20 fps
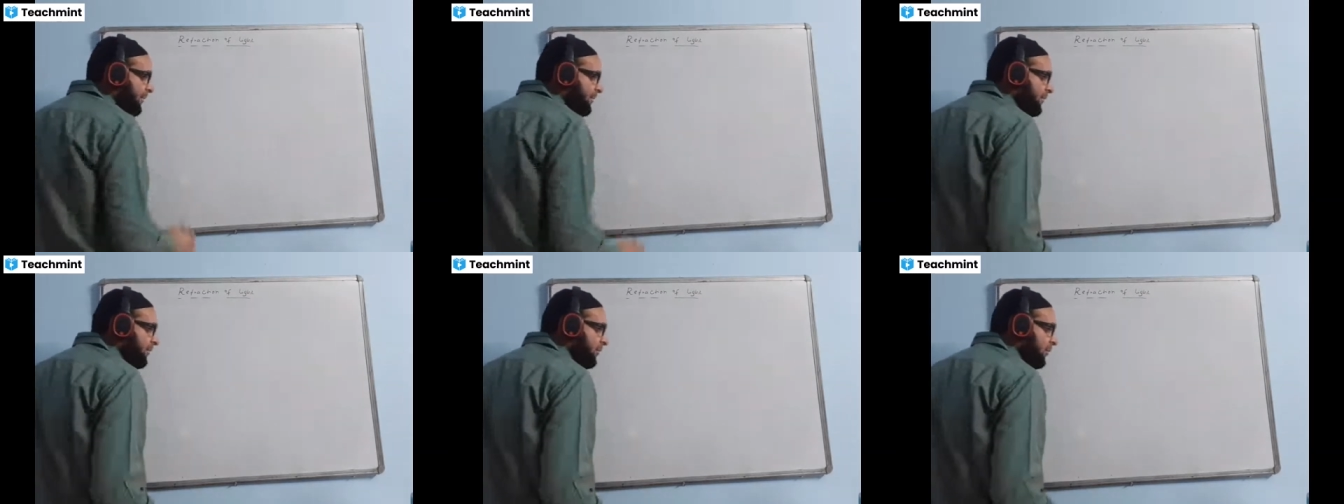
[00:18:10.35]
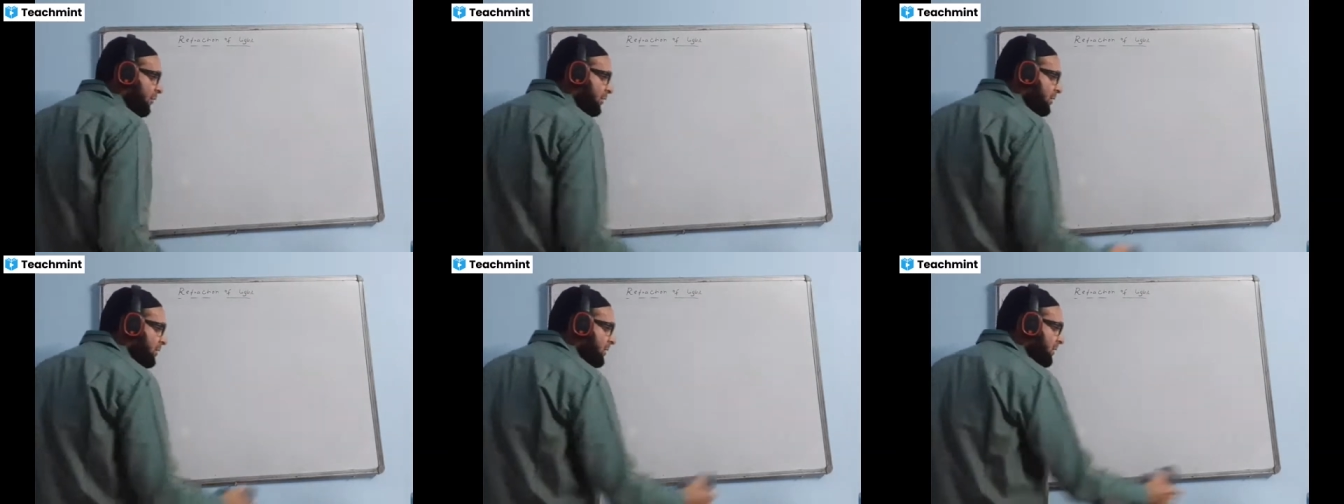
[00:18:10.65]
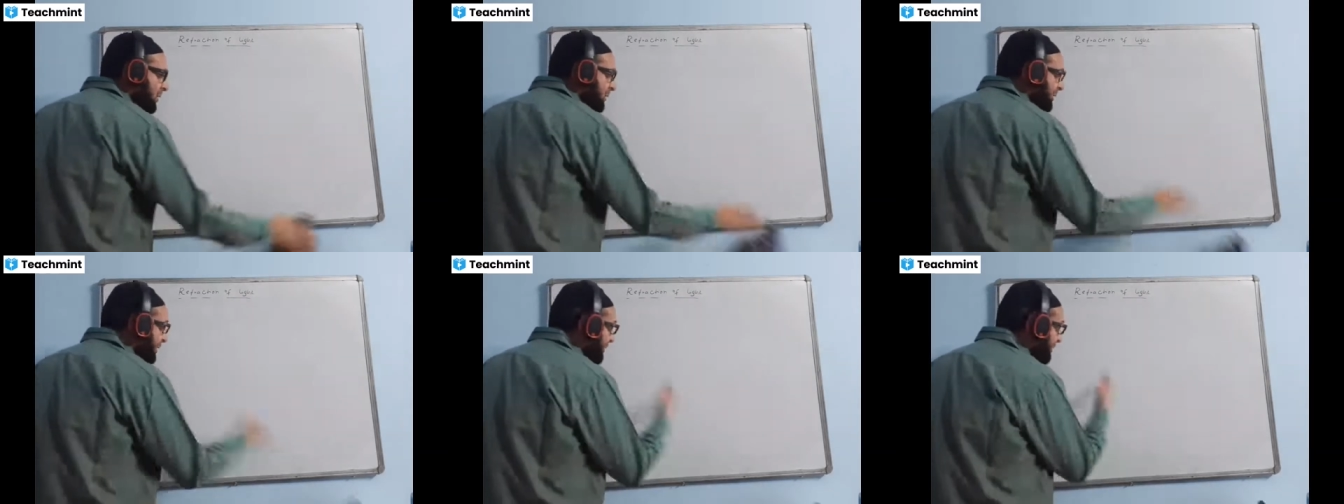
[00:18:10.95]
is optical
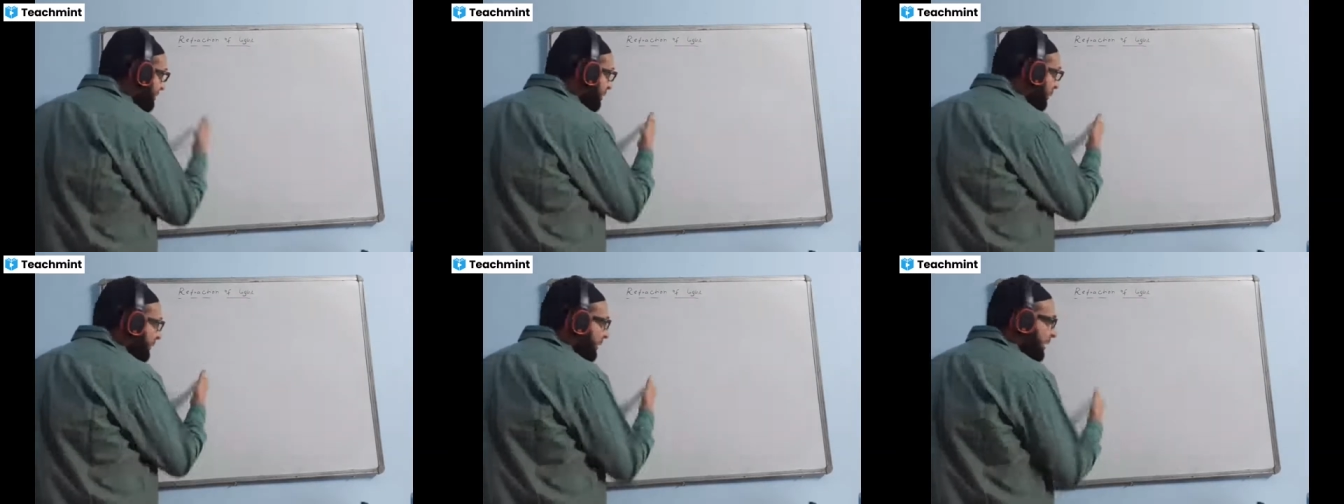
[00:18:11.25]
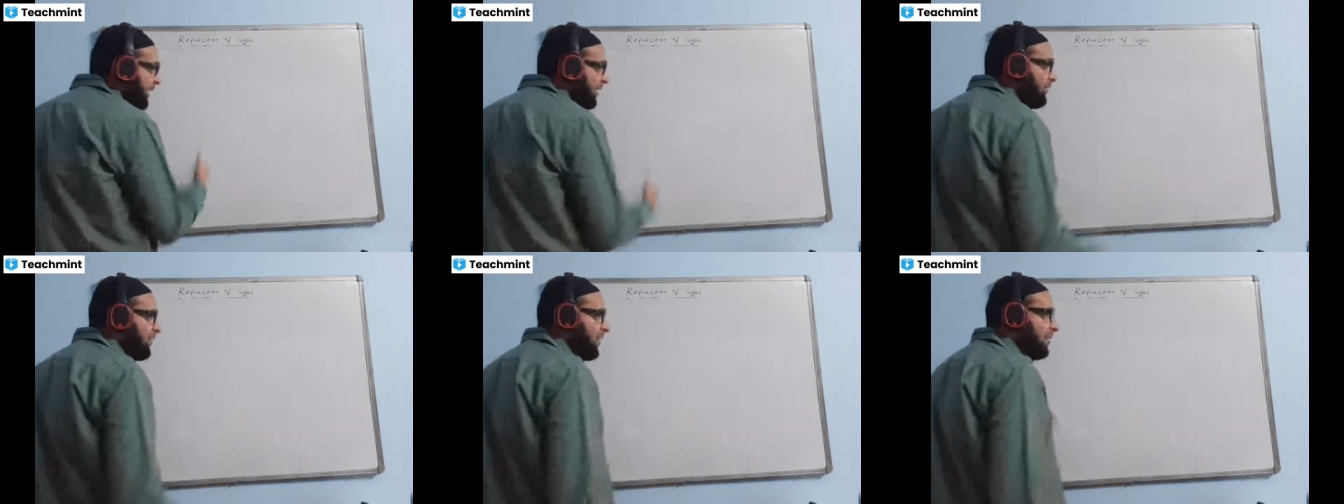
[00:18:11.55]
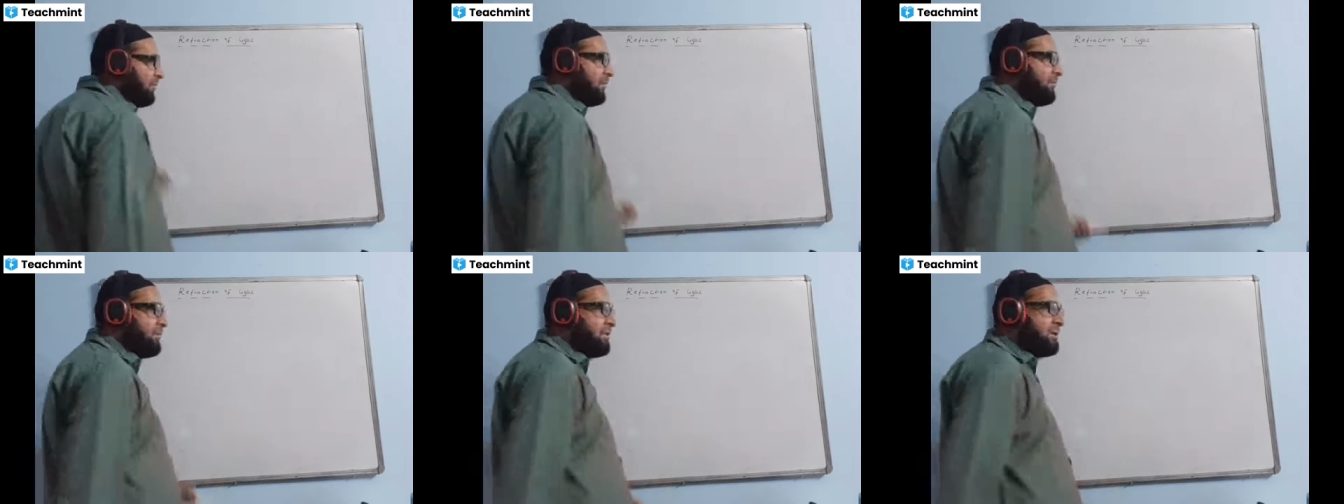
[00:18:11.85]
fiber which I showed.
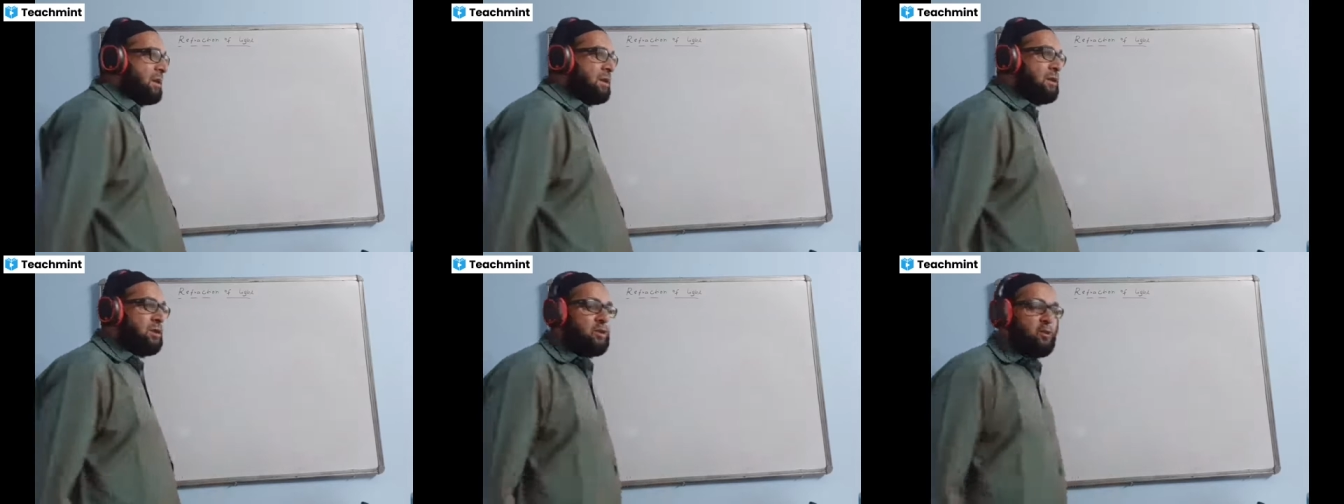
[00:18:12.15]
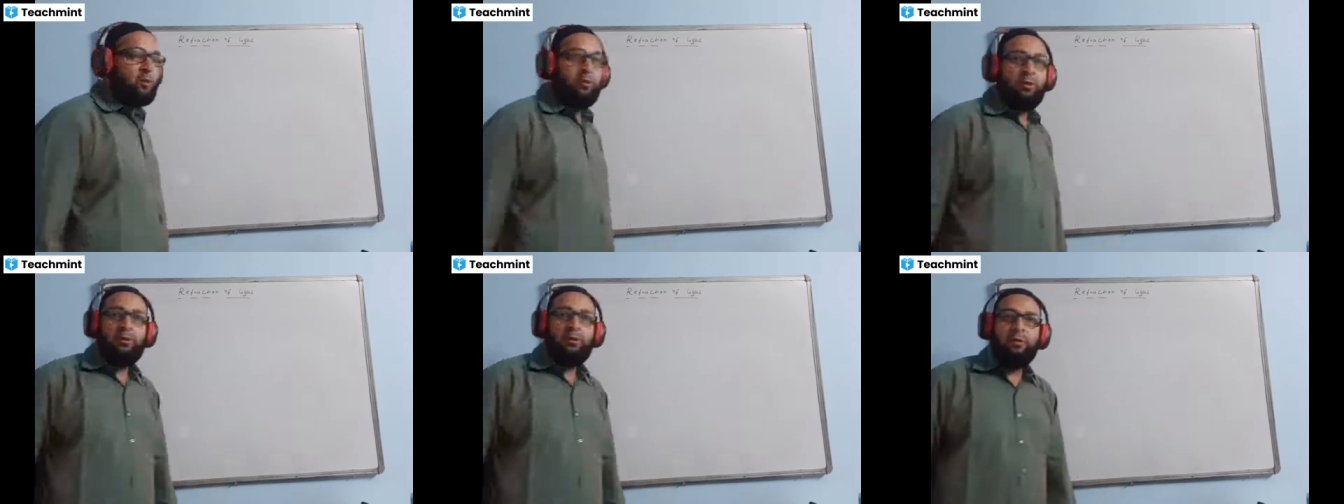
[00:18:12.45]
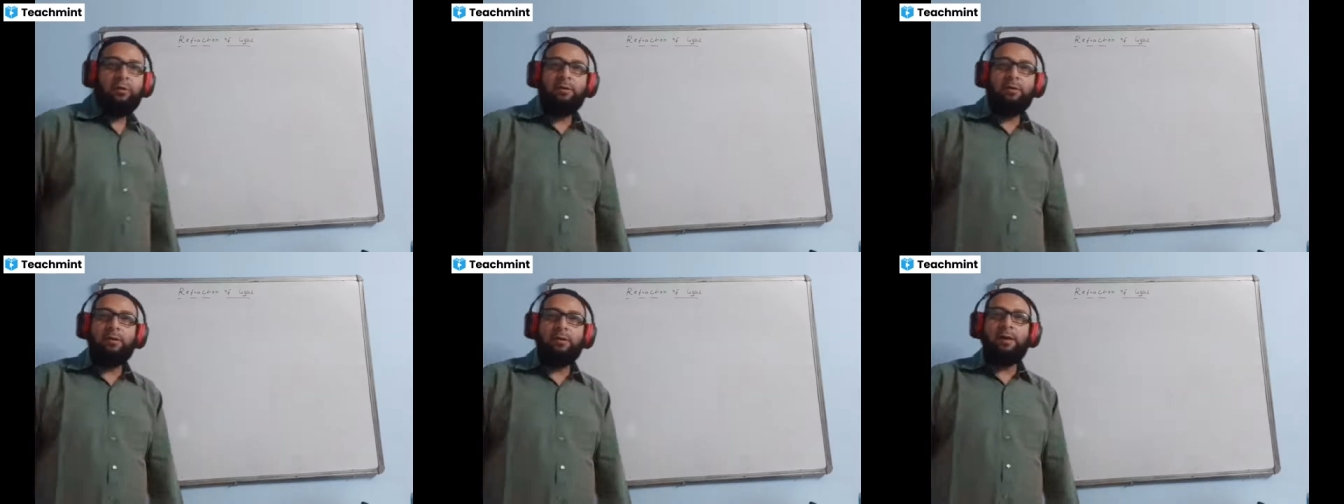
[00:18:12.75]
And it works
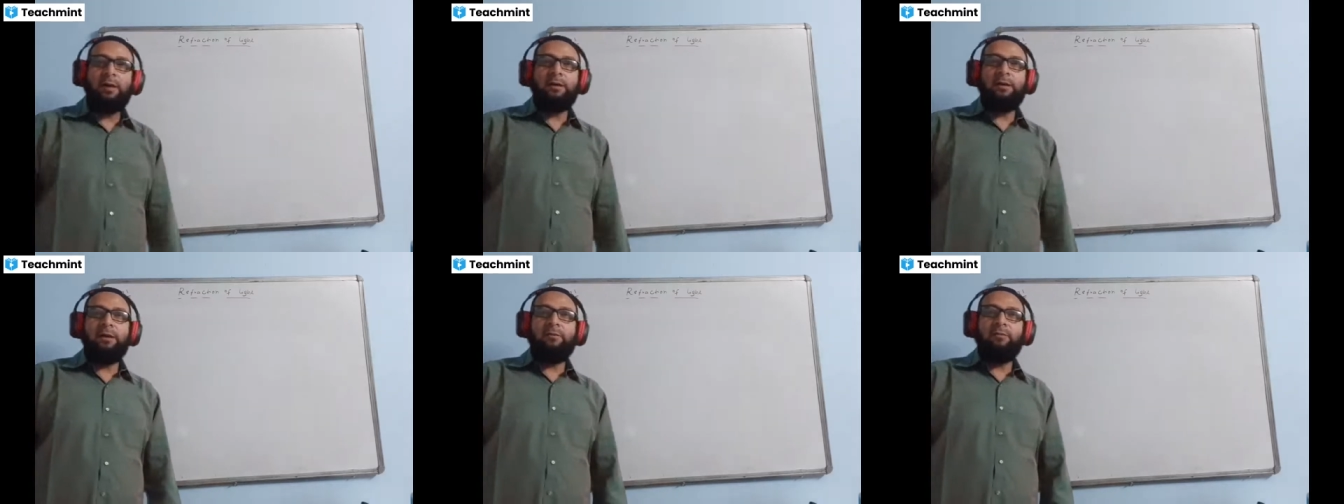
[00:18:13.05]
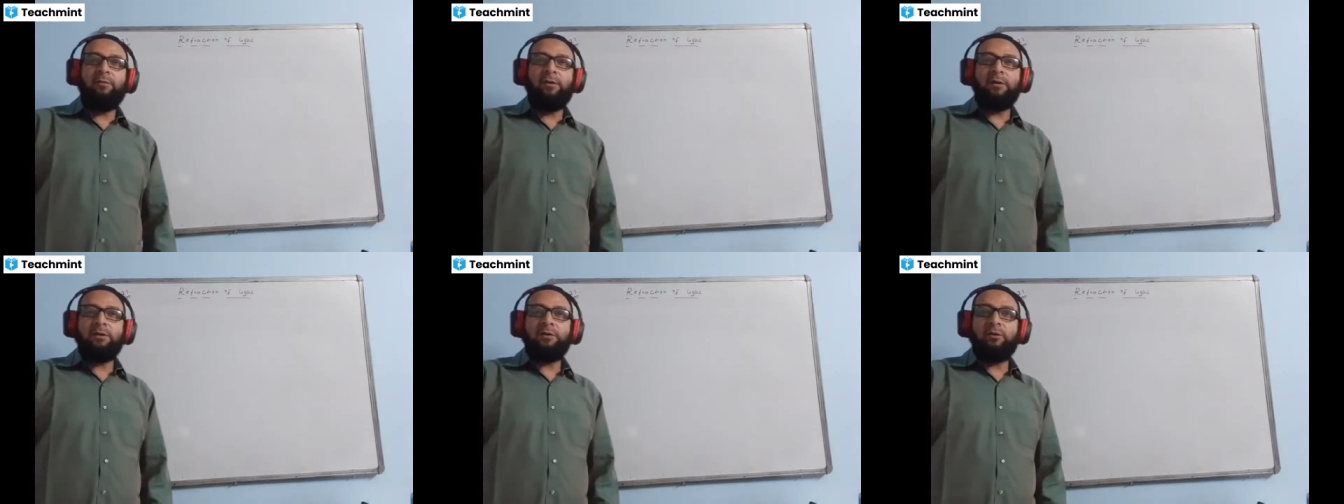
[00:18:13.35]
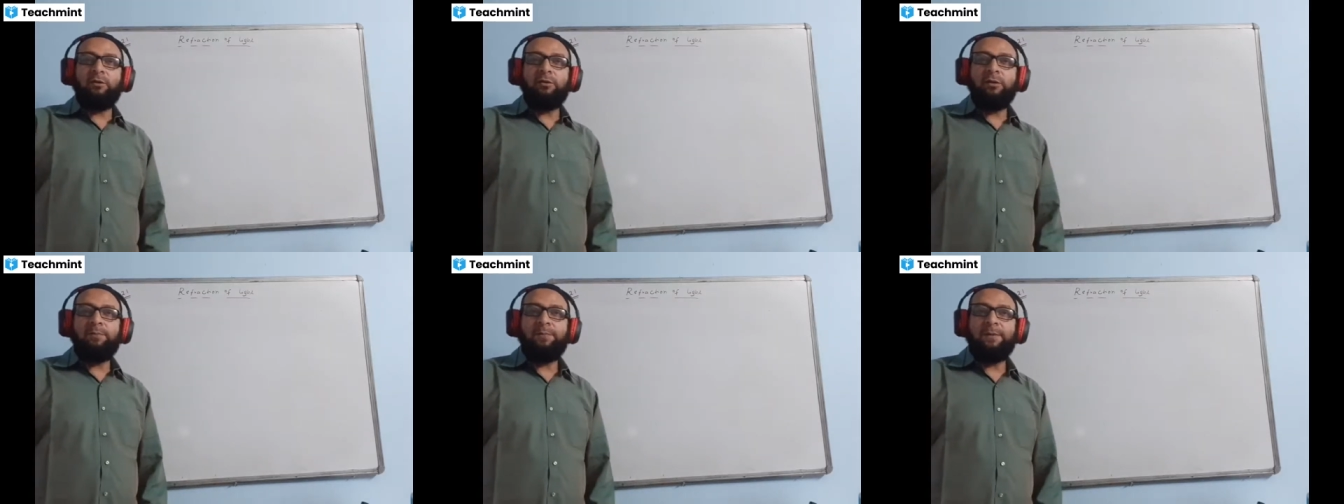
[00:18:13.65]
on the principle of
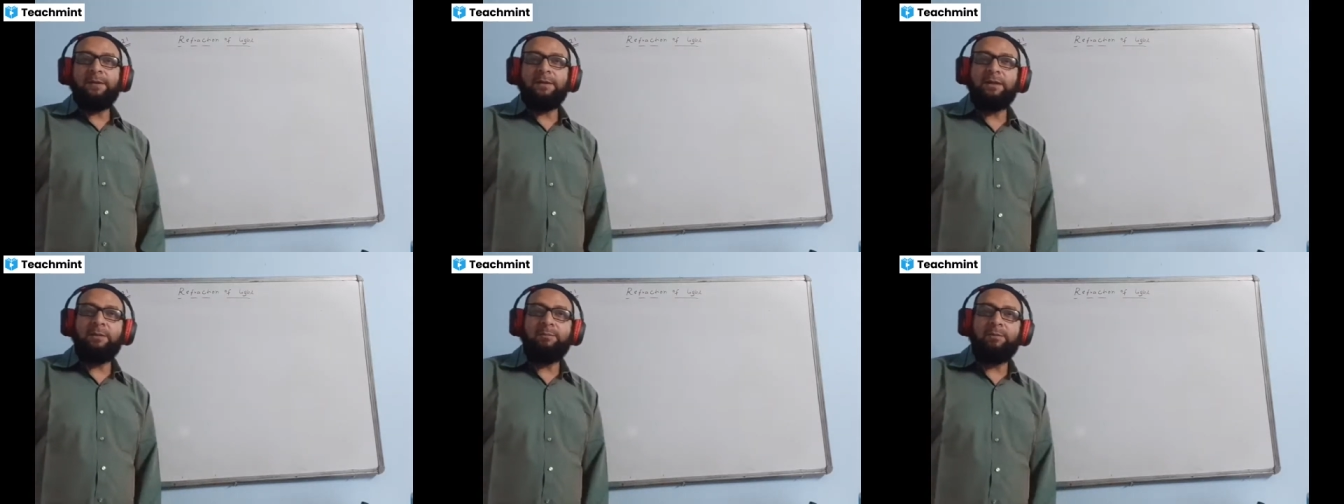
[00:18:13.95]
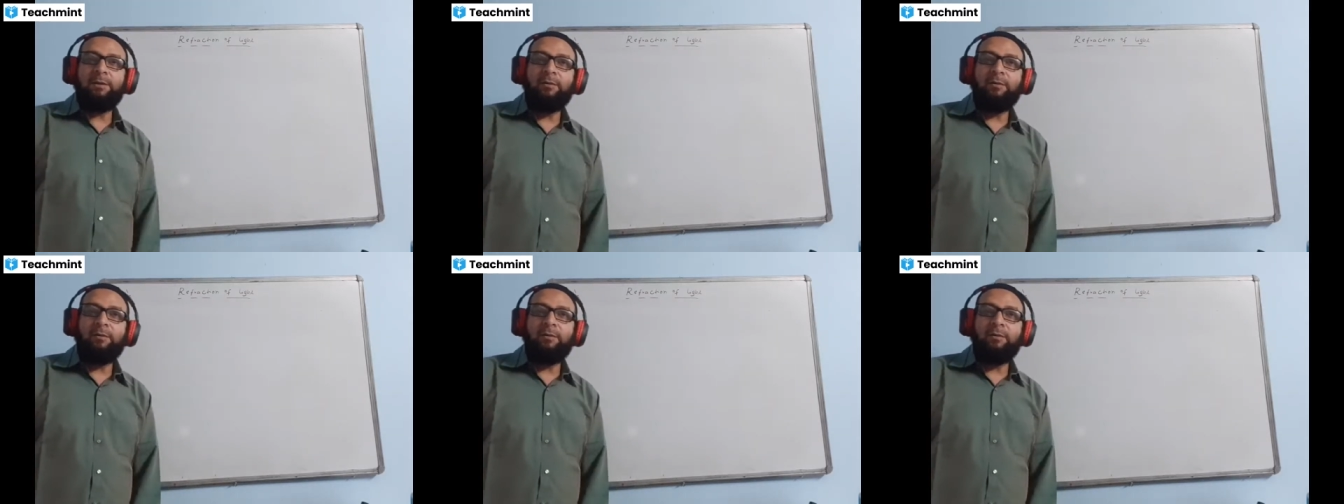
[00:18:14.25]
what?